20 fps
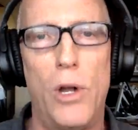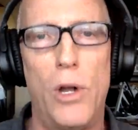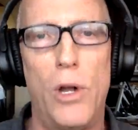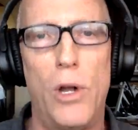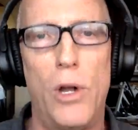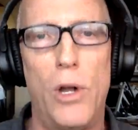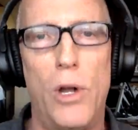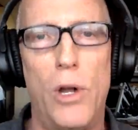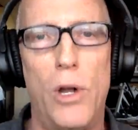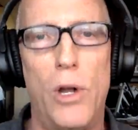Or
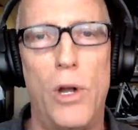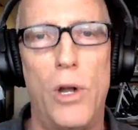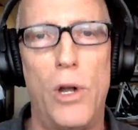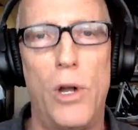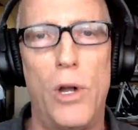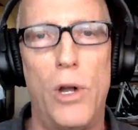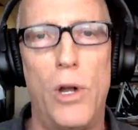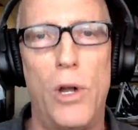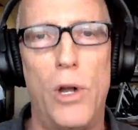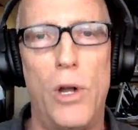should I go
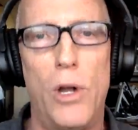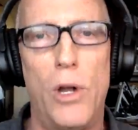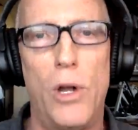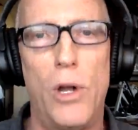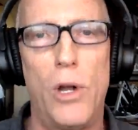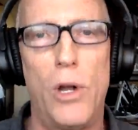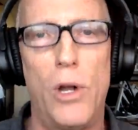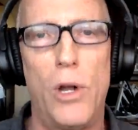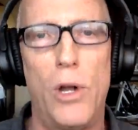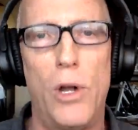back to my
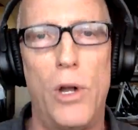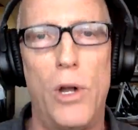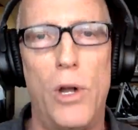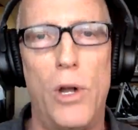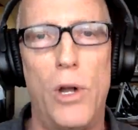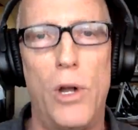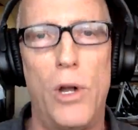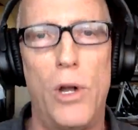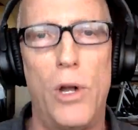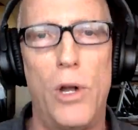original
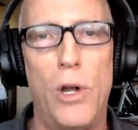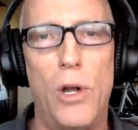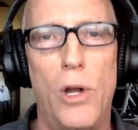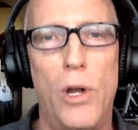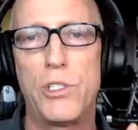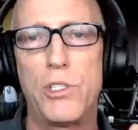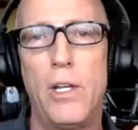promise,